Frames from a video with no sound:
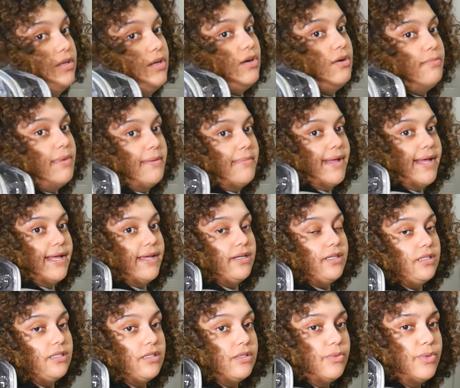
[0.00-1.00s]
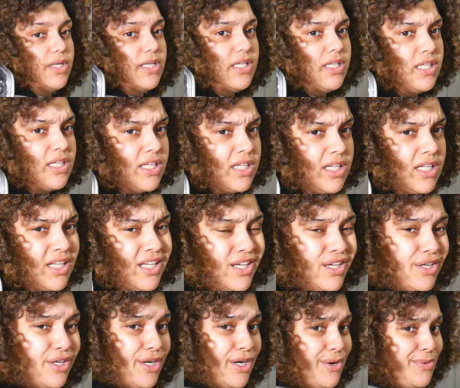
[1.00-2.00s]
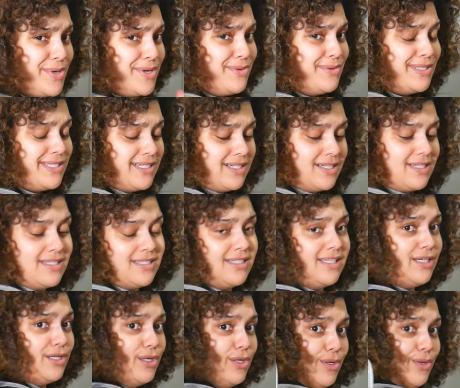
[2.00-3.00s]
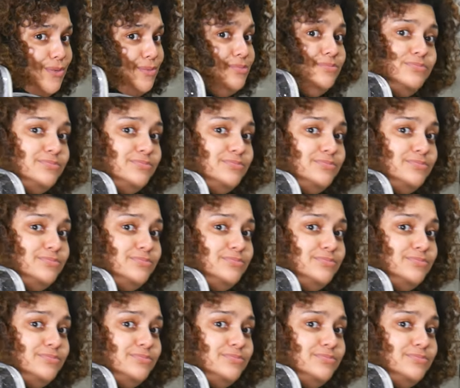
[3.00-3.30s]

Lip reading: Oh, my bad. Girl, we going to the casino.